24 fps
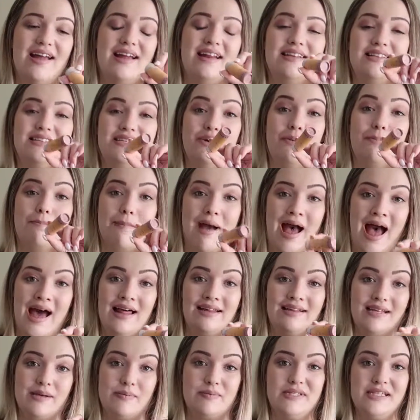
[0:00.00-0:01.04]
It is their
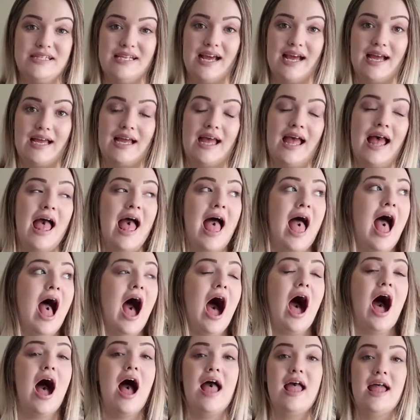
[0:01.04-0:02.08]
matte lipstick
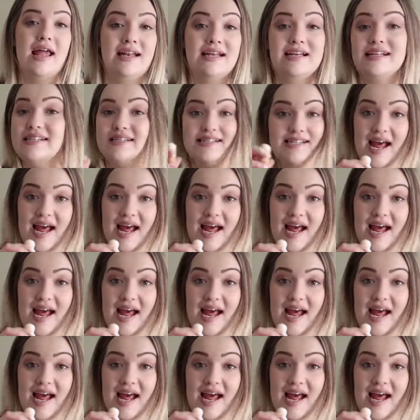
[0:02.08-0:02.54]
and it is